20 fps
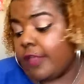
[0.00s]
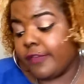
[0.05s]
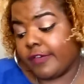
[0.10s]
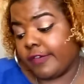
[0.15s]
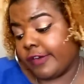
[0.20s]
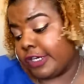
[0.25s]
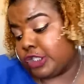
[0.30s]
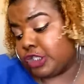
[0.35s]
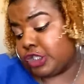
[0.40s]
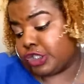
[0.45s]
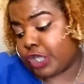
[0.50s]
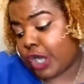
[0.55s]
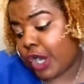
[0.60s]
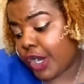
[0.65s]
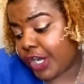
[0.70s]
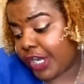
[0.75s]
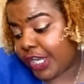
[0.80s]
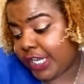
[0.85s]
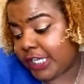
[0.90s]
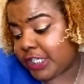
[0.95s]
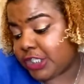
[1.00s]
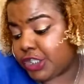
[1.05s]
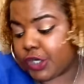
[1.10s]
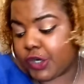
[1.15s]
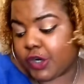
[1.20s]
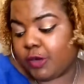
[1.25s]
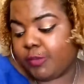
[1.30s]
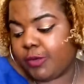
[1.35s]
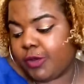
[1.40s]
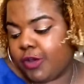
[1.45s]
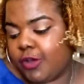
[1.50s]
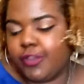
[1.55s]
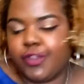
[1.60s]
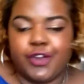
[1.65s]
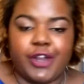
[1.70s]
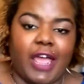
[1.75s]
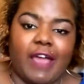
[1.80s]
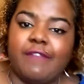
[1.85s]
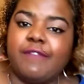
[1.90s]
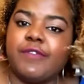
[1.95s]
They're very sturdy, durable.
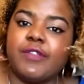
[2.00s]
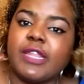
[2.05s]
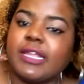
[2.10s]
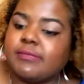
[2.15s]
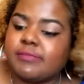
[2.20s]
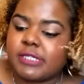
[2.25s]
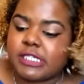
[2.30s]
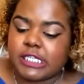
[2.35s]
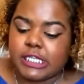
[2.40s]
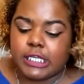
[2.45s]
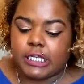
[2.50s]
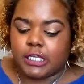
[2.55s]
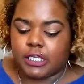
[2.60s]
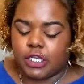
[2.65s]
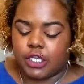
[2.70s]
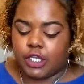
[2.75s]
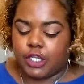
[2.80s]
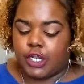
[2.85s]
They're not flimsy.